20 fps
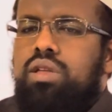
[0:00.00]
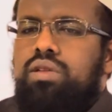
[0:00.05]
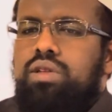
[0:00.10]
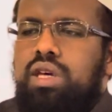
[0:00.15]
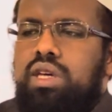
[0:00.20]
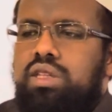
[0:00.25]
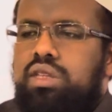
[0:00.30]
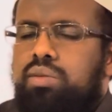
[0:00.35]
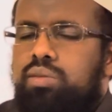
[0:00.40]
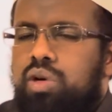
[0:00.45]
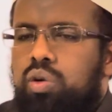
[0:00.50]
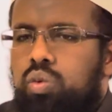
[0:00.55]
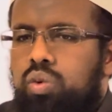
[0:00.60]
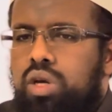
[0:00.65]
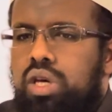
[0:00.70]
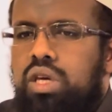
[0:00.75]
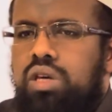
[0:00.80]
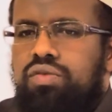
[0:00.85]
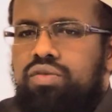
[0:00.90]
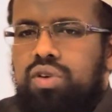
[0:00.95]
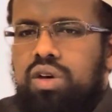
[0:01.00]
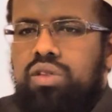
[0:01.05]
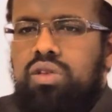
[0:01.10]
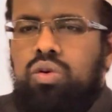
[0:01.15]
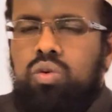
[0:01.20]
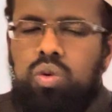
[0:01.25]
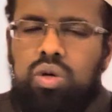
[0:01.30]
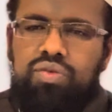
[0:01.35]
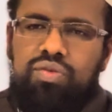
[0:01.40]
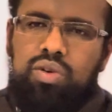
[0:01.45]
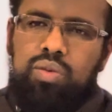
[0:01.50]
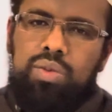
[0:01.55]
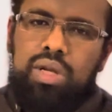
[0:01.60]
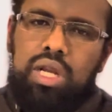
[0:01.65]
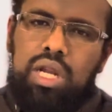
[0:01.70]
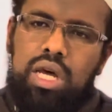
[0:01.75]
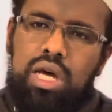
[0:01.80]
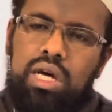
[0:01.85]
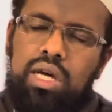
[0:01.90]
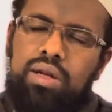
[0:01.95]
take them away, further away from
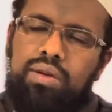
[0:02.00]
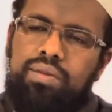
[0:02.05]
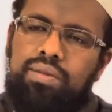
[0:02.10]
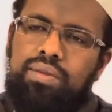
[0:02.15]
Allah.